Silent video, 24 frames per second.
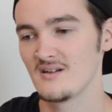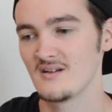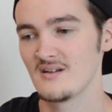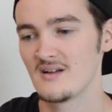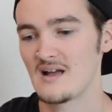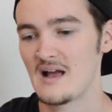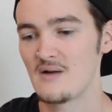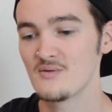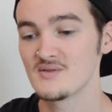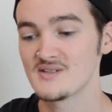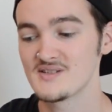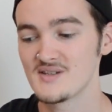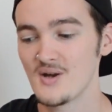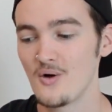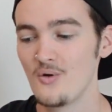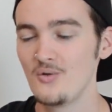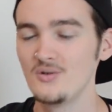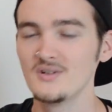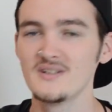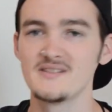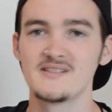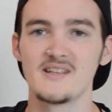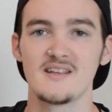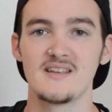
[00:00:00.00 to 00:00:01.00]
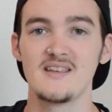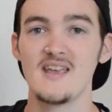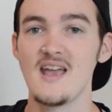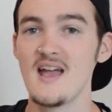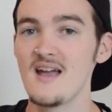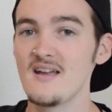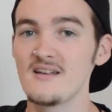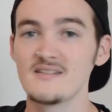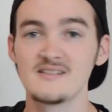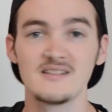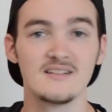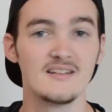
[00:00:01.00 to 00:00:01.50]
I was told it's
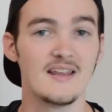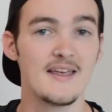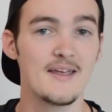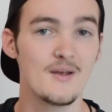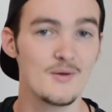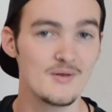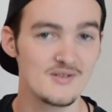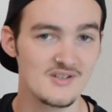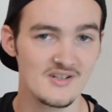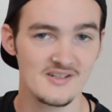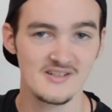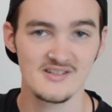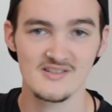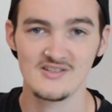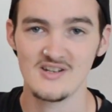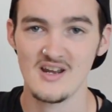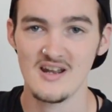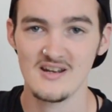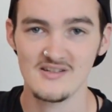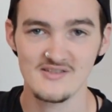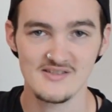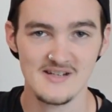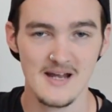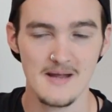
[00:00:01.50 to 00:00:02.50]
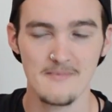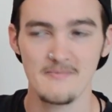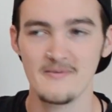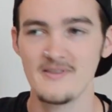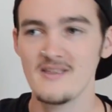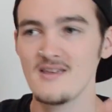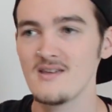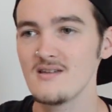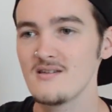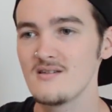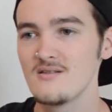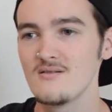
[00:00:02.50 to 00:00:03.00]
it's a language exchange type
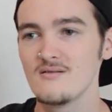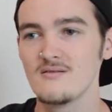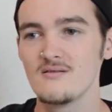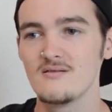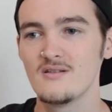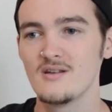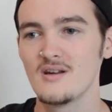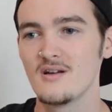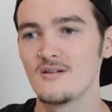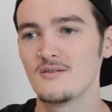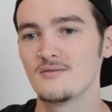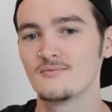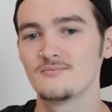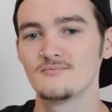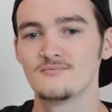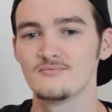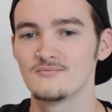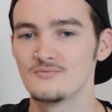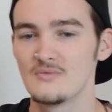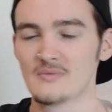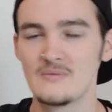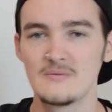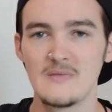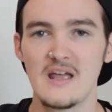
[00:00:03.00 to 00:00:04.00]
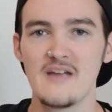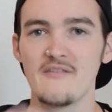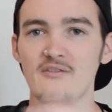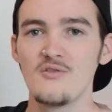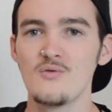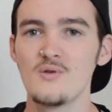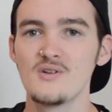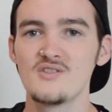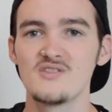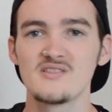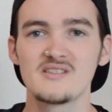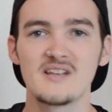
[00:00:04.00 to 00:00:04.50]
thing. You know,
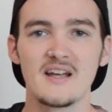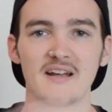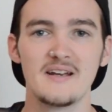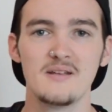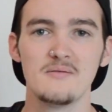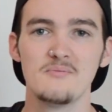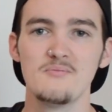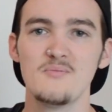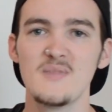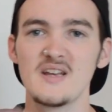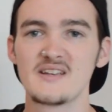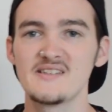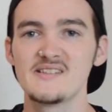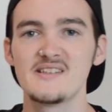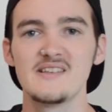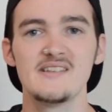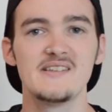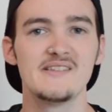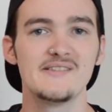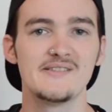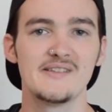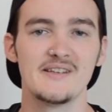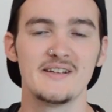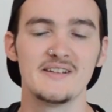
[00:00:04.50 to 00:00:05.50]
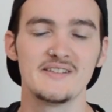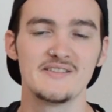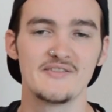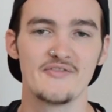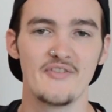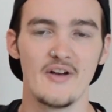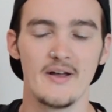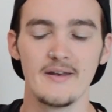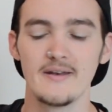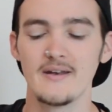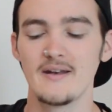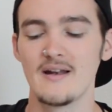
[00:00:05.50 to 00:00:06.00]
everyone just kind of mixes and it's
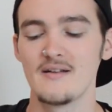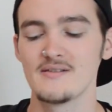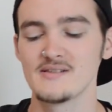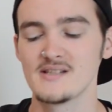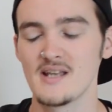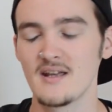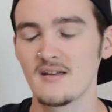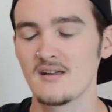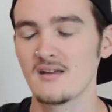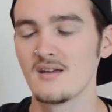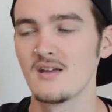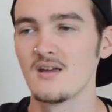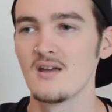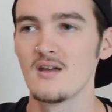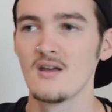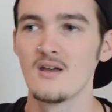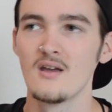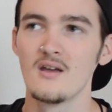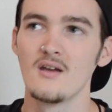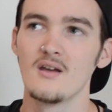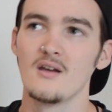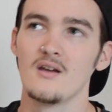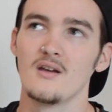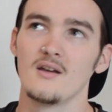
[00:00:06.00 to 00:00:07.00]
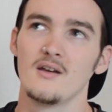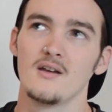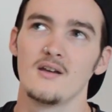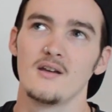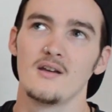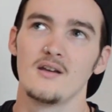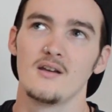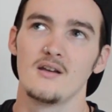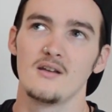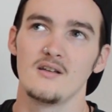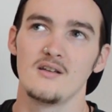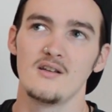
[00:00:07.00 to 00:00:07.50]
fun. And I was like,
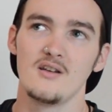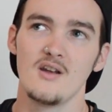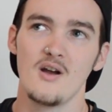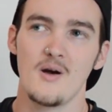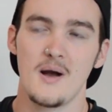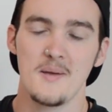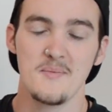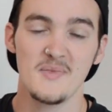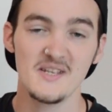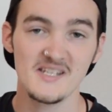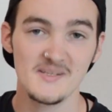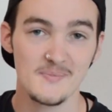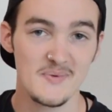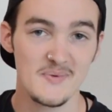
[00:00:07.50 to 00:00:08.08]
I miss